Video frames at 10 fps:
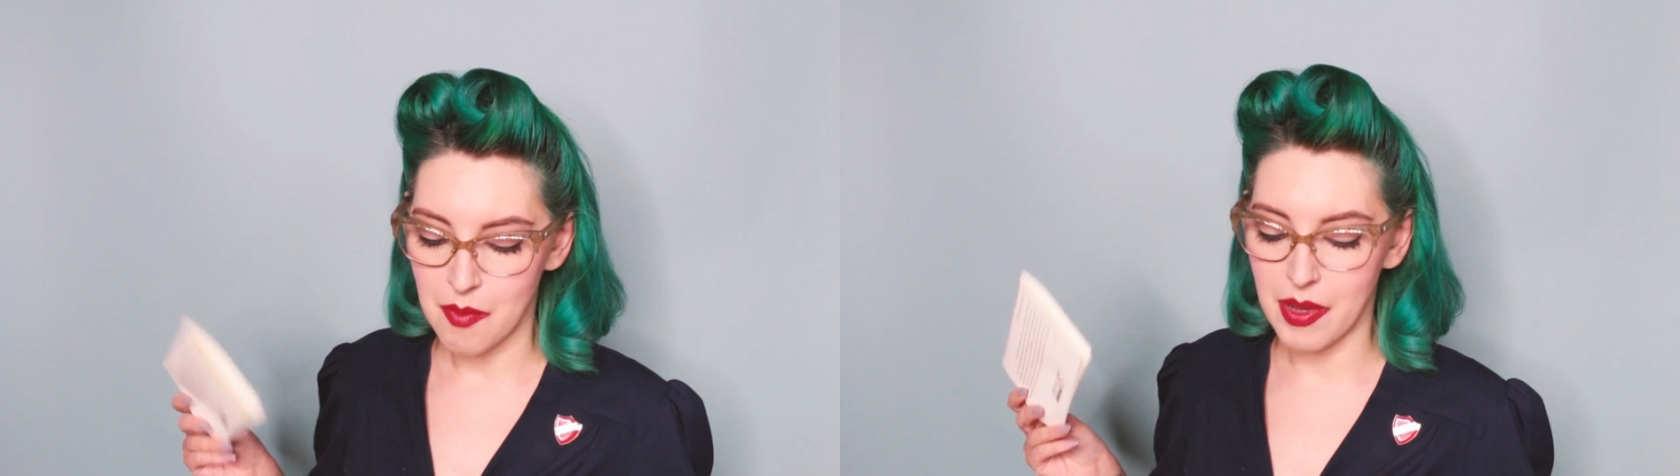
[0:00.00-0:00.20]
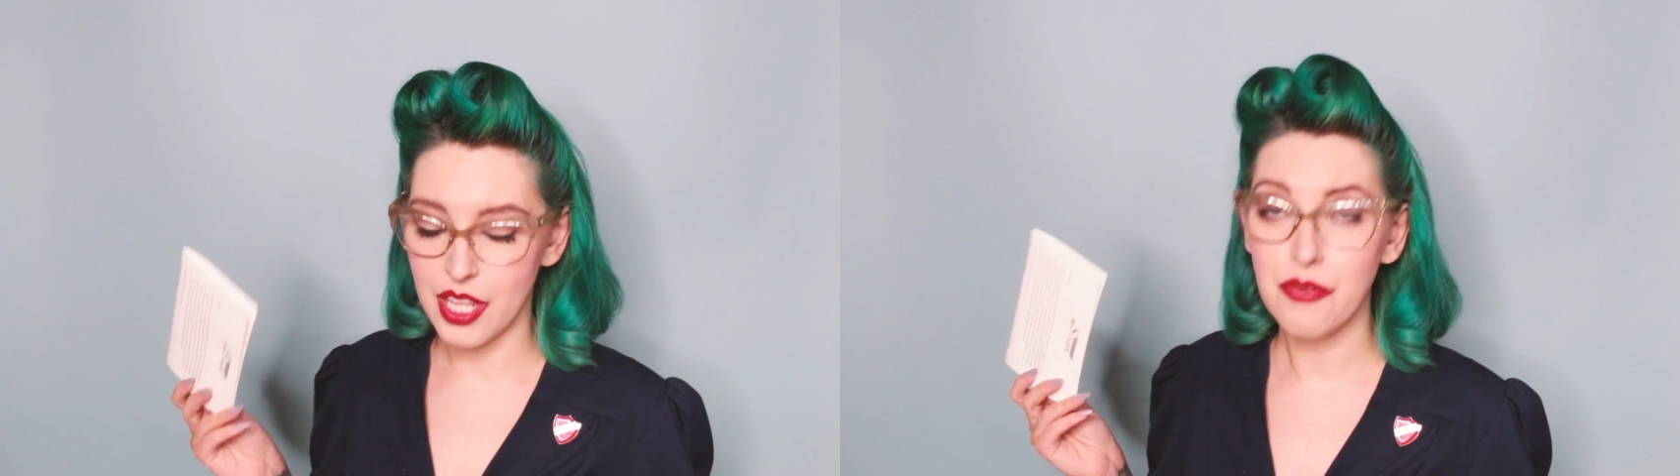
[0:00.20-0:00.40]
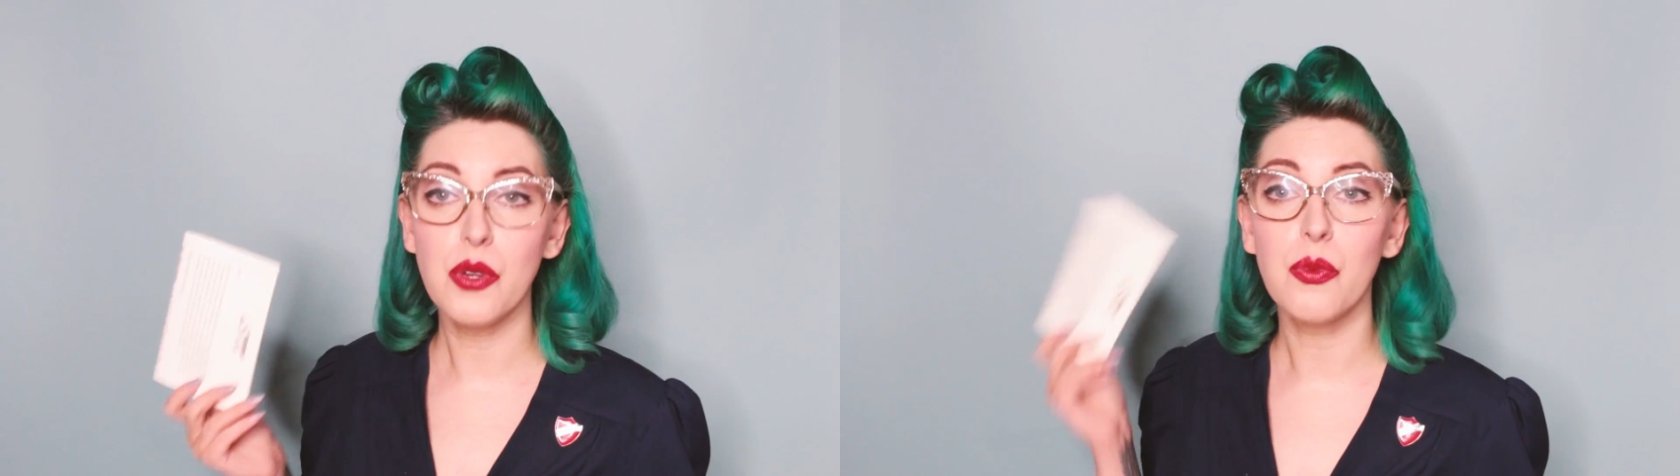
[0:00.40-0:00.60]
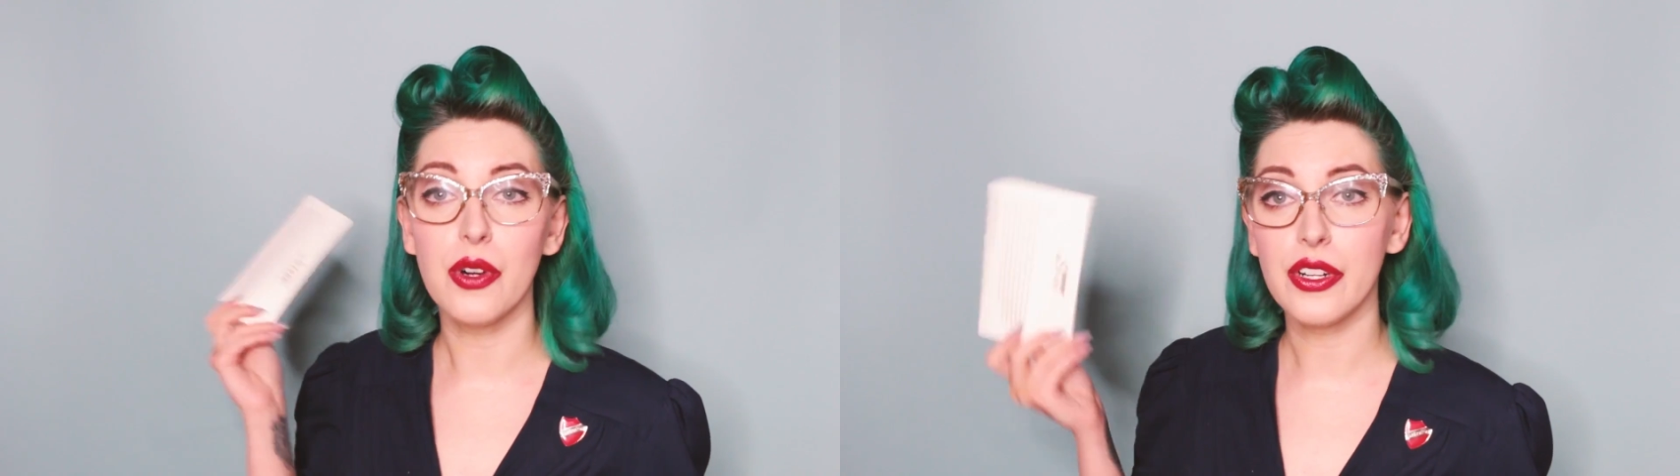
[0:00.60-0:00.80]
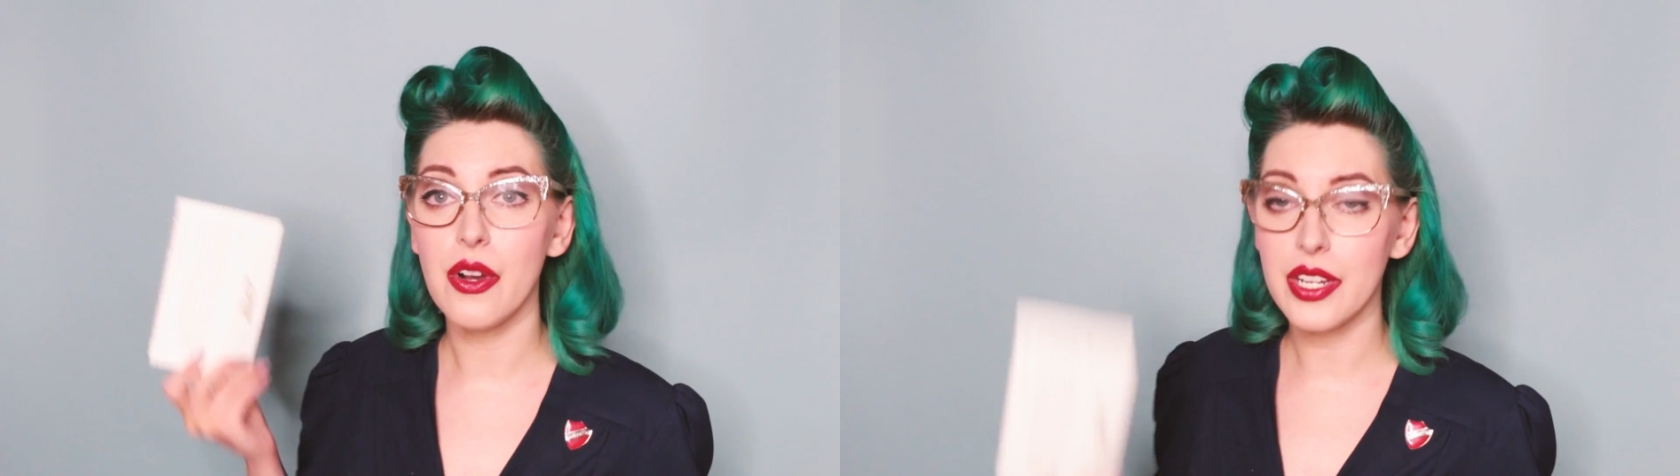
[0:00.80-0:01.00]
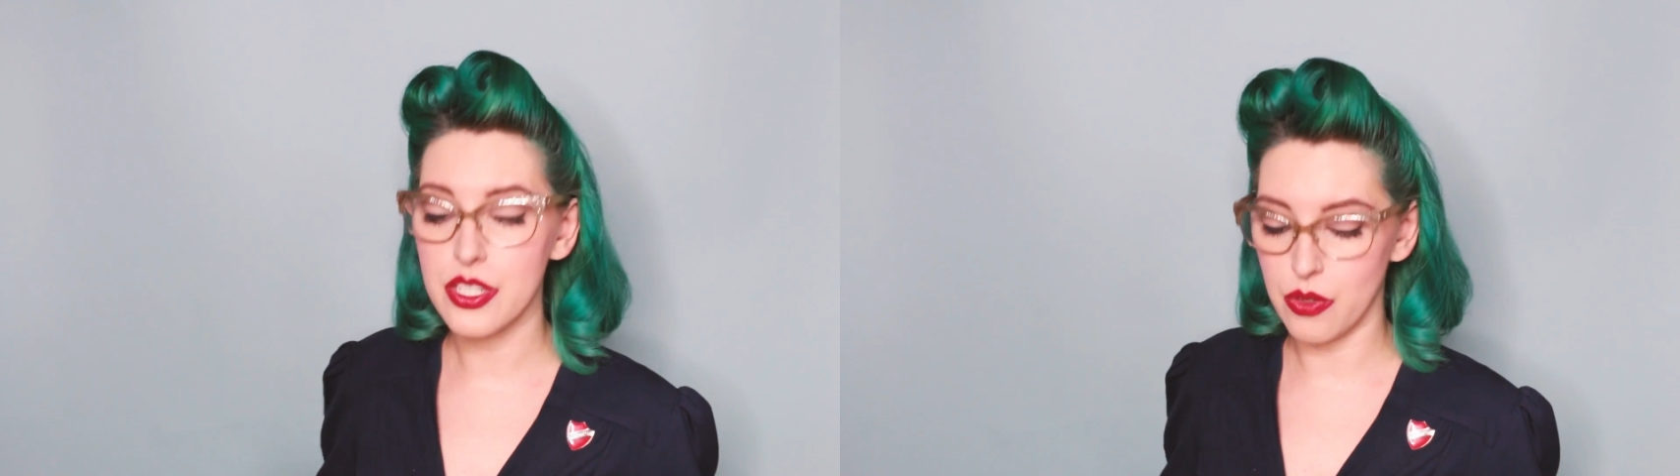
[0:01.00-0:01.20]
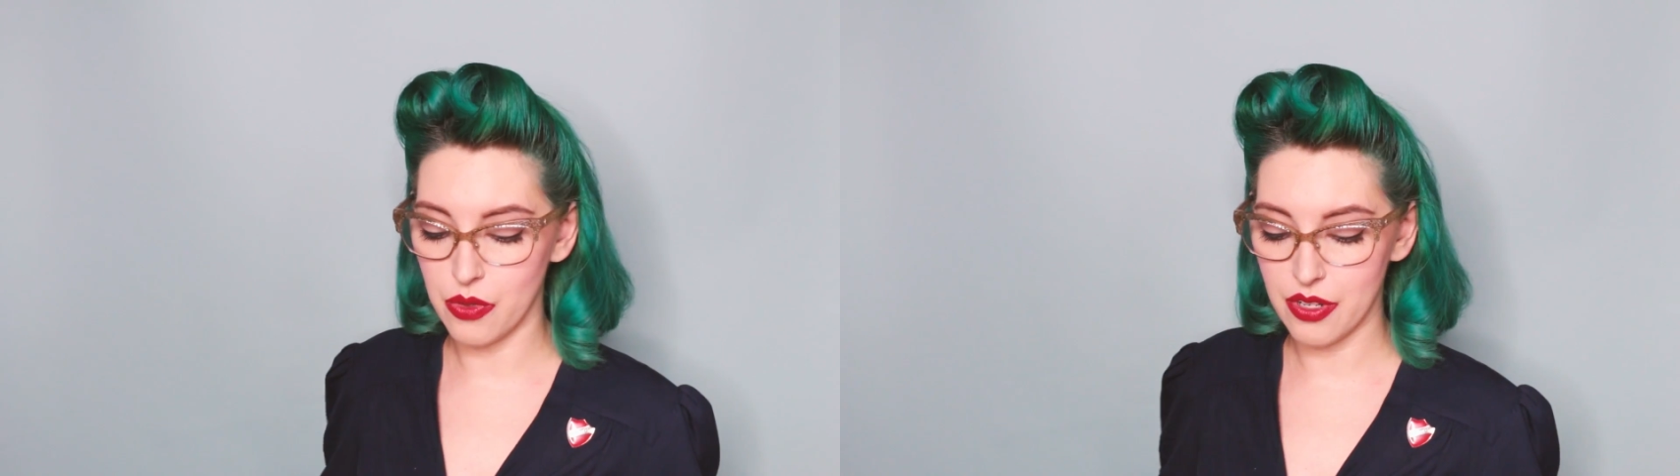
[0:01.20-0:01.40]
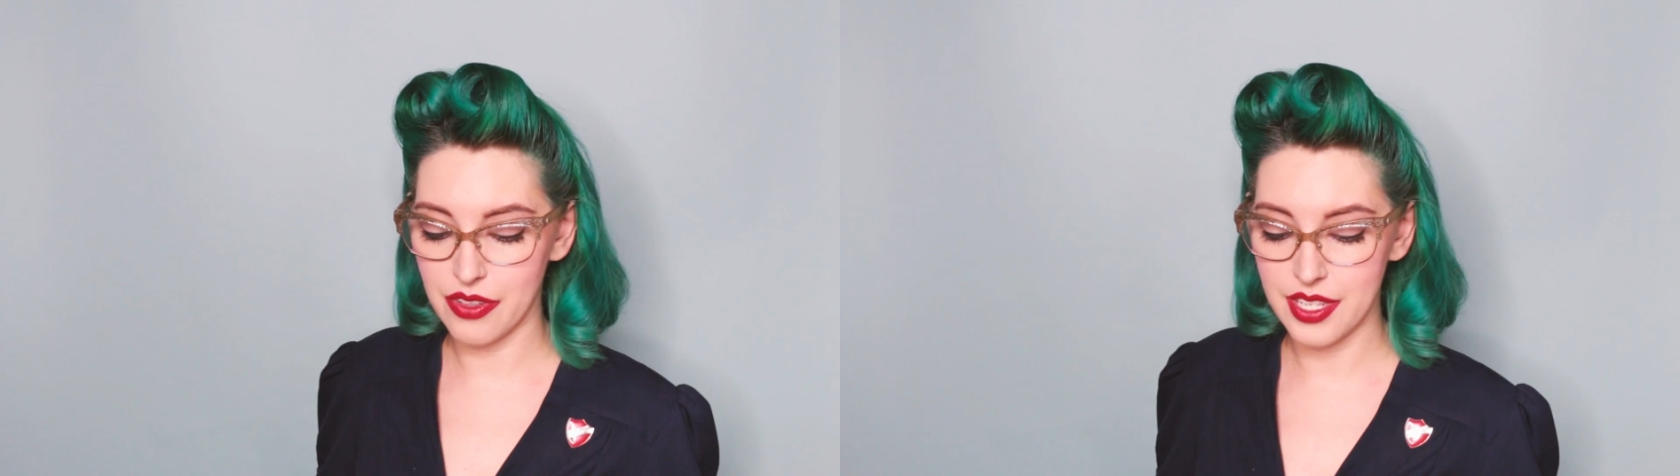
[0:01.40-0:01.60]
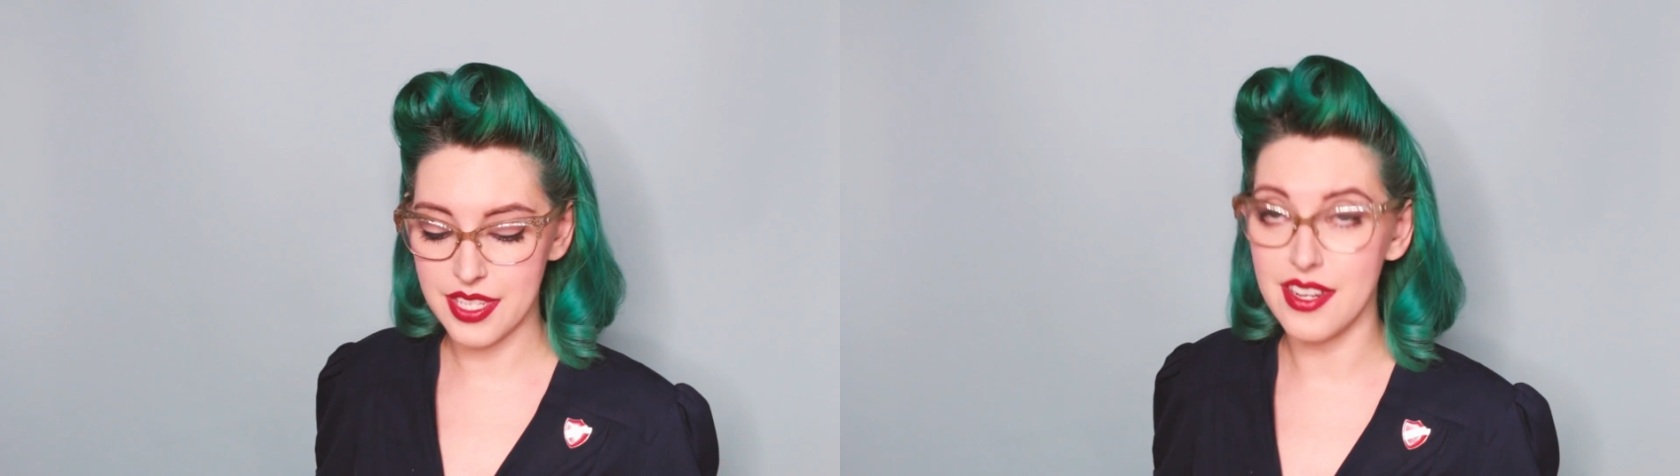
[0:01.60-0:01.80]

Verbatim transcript: but if you were going to order this